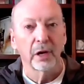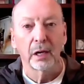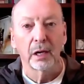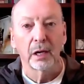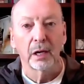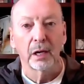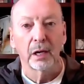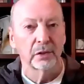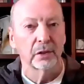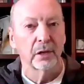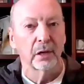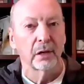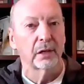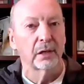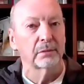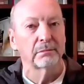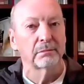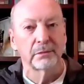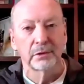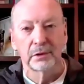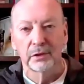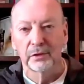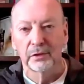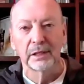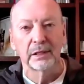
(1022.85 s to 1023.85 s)
You
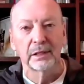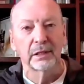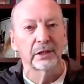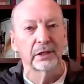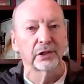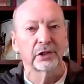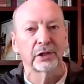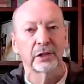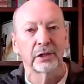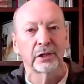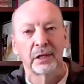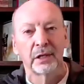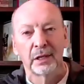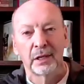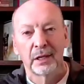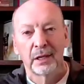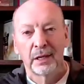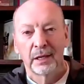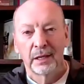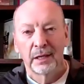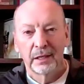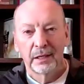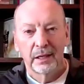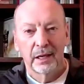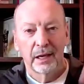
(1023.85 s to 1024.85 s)
got your English.
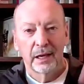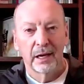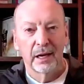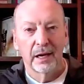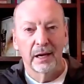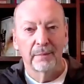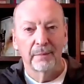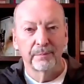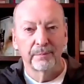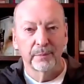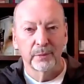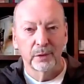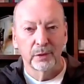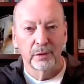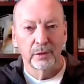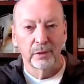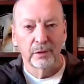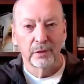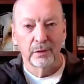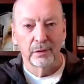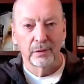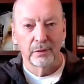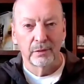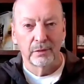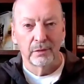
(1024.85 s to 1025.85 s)

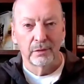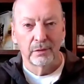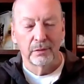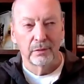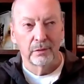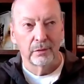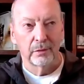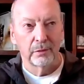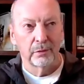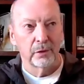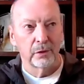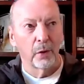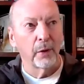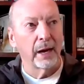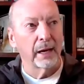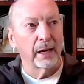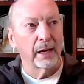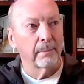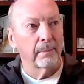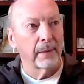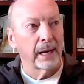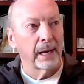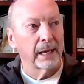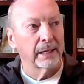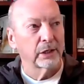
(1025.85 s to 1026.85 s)

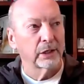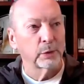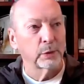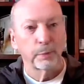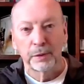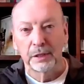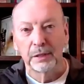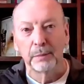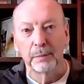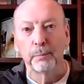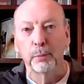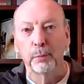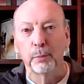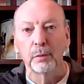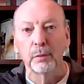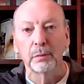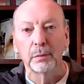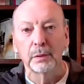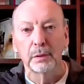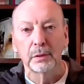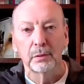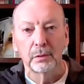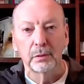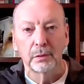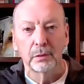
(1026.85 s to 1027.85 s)
You know how to manage
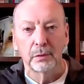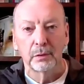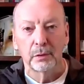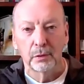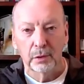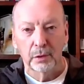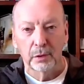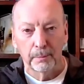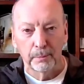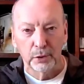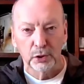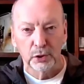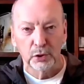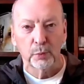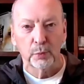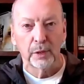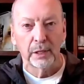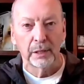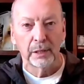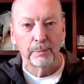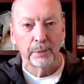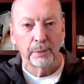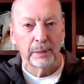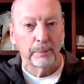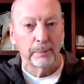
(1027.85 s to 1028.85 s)
people. You
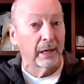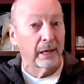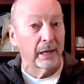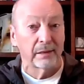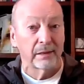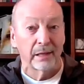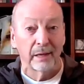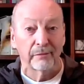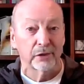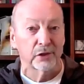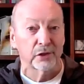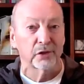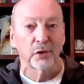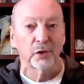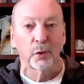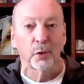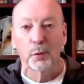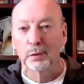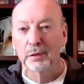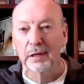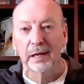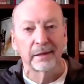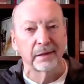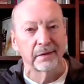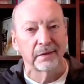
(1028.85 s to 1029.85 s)
can persuade people. I'd
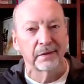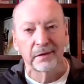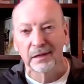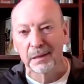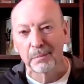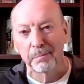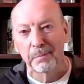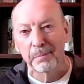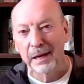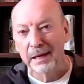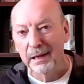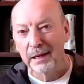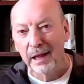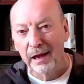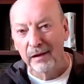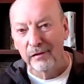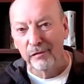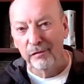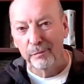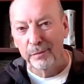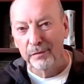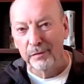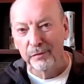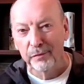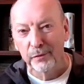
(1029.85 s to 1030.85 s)
never sold anything in
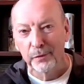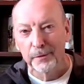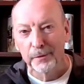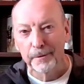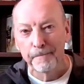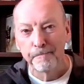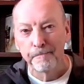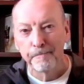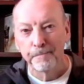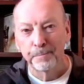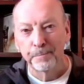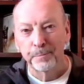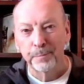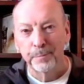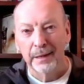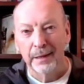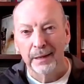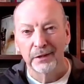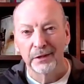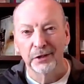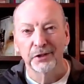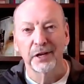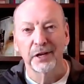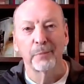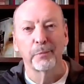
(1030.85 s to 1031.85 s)
my life before.
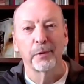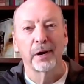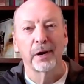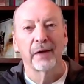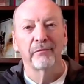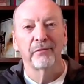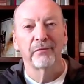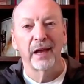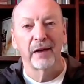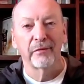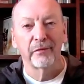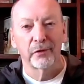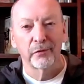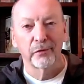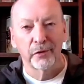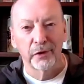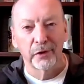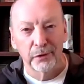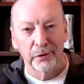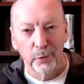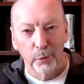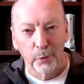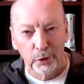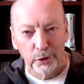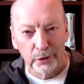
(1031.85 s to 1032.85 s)
In the same way, I've
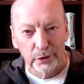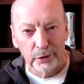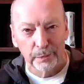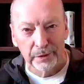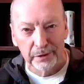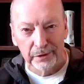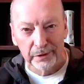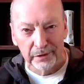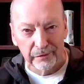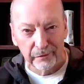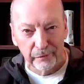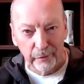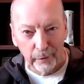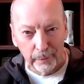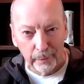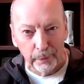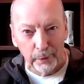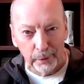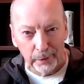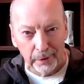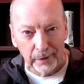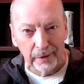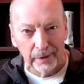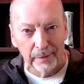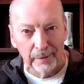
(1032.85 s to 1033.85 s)
never run the world's
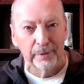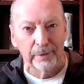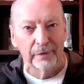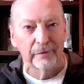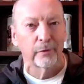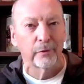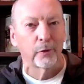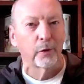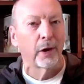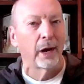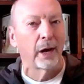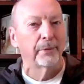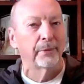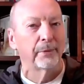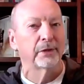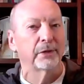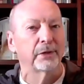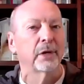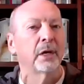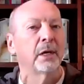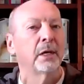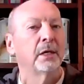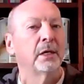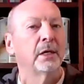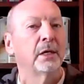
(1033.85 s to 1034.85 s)
biggest football club
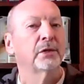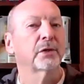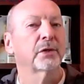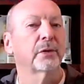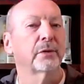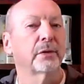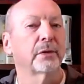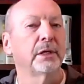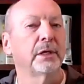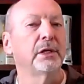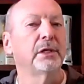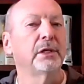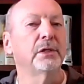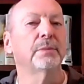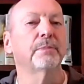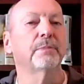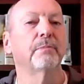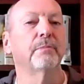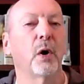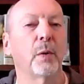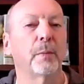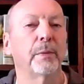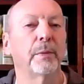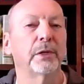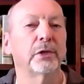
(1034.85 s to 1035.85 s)
before. I mean, so
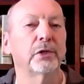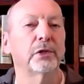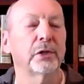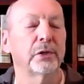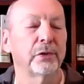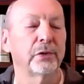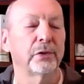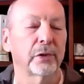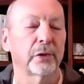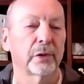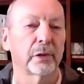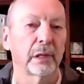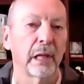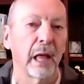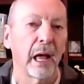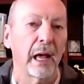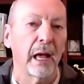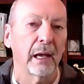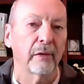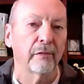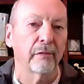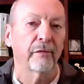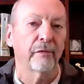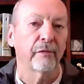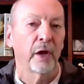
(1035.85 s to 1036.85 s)
these moments in
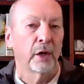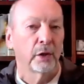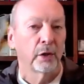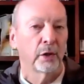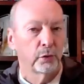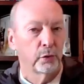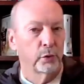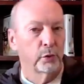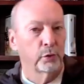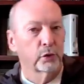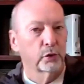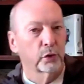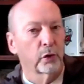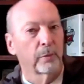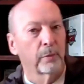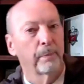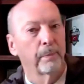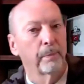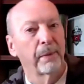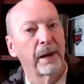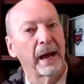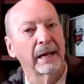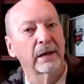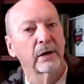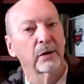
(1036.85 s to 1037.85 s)
your life,
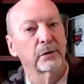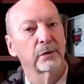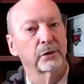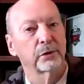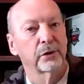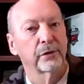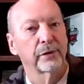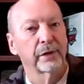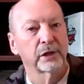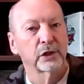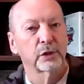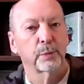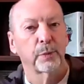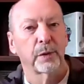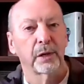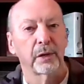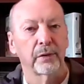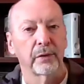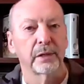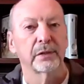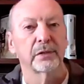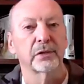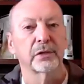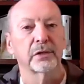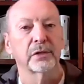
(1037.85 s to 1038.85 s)
you draw back on your
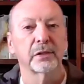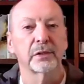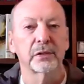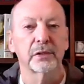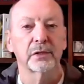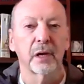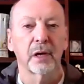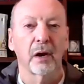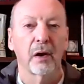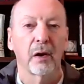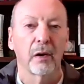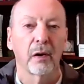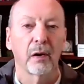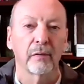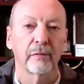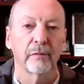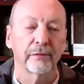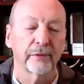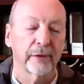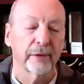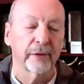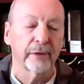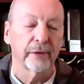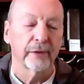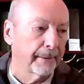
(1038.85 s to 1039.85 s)
experiences
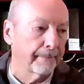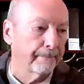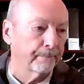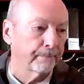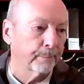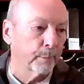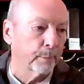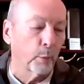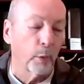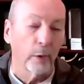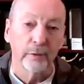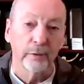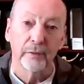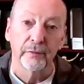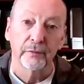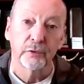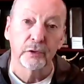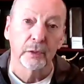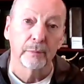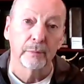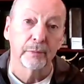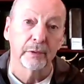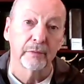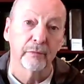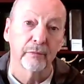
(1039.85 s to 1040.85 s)
of
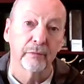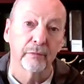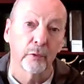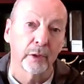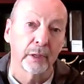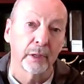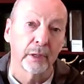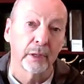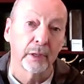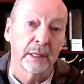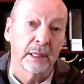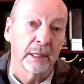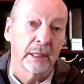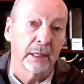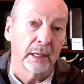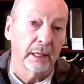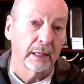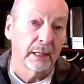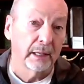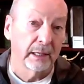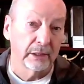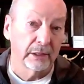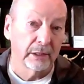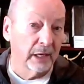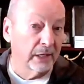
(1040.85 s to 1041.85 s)
what you've done before.
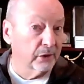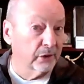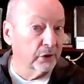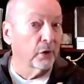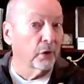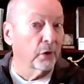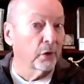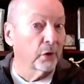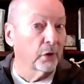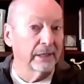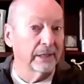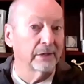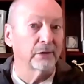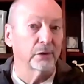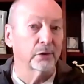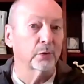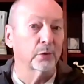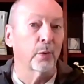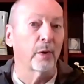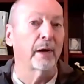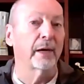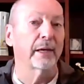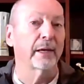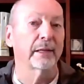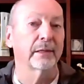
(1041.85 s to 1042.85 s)
It's
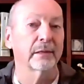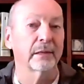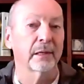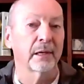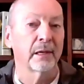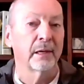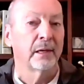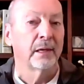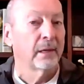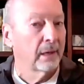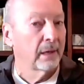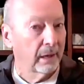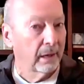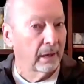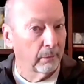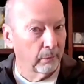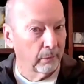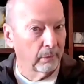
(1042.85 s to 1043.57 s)
all intertwined.